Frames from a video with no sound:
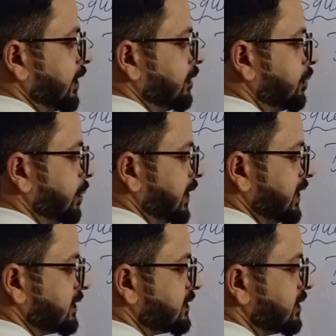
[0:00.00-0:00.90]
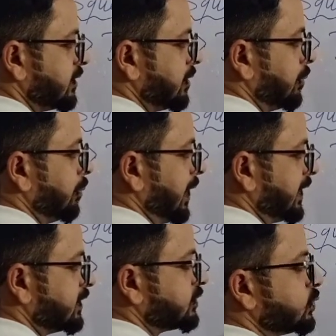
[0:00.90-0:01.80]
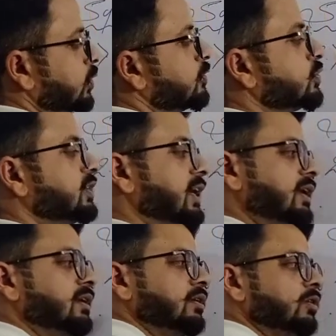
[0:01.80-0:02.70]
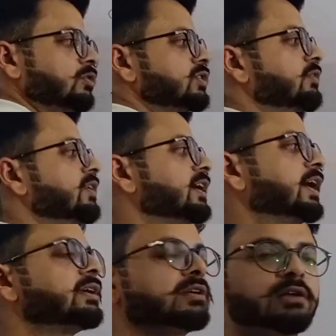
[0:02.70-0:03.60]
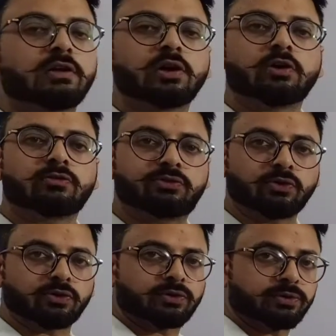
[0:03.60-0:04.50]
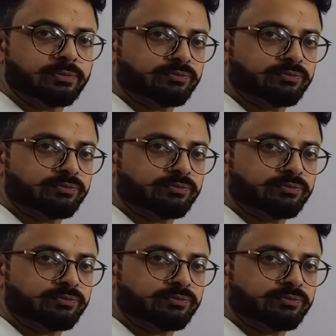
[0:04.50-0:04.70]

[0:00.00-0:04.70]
I will place minus 2 also, then also I will get 4.